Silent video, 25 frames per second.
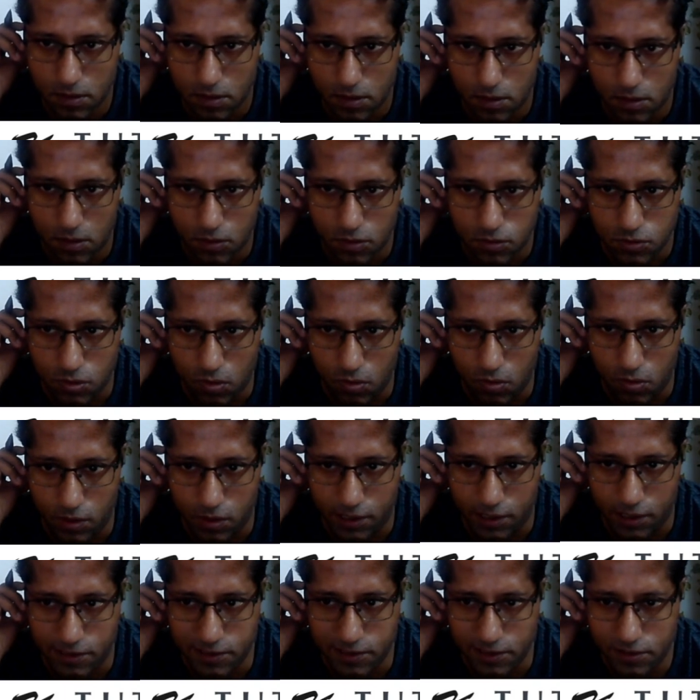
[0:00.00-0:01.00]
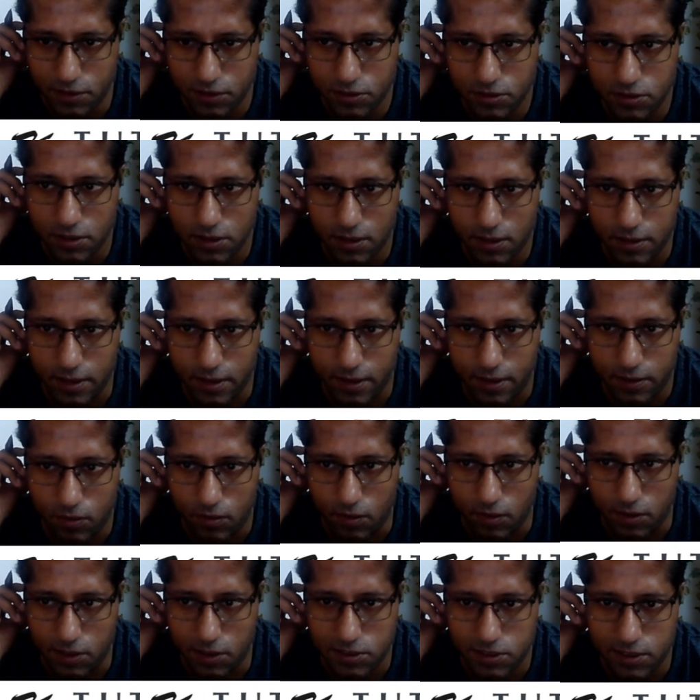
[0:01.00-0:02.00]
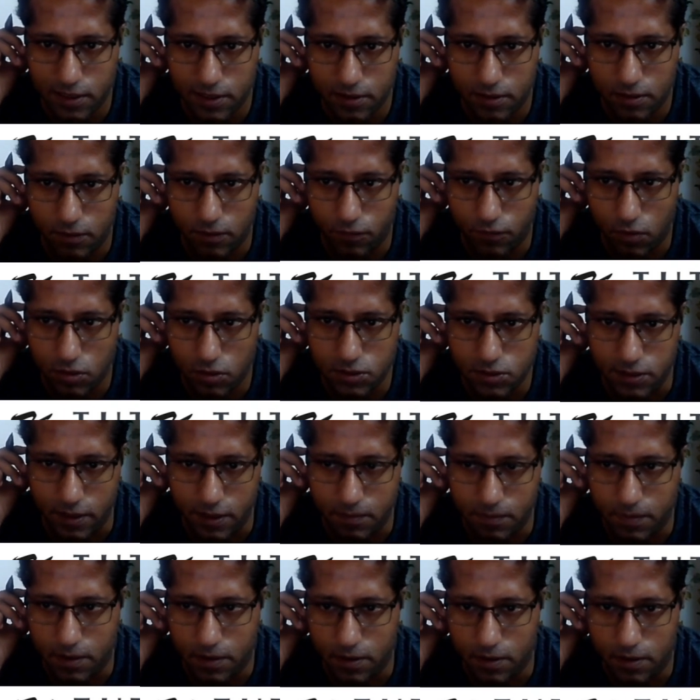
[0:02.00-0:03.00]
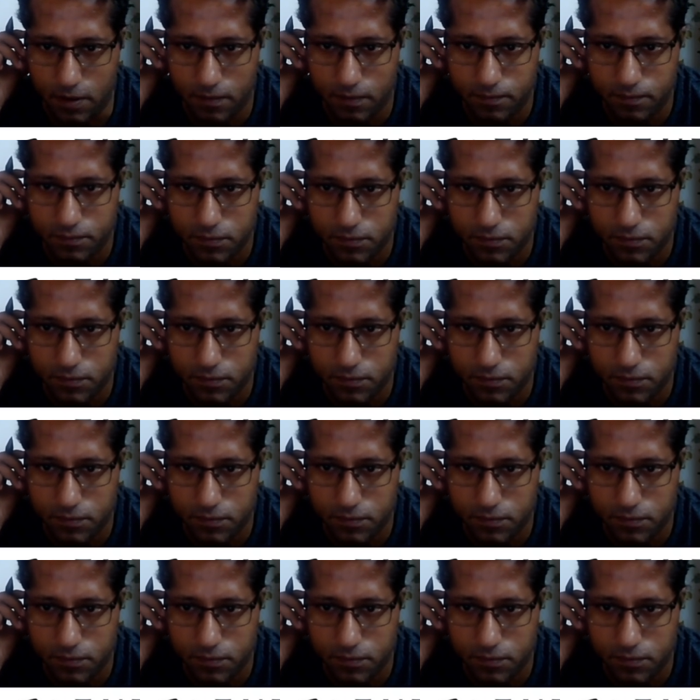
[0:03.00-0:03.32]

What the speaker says: So it is essential that you understand the word statement,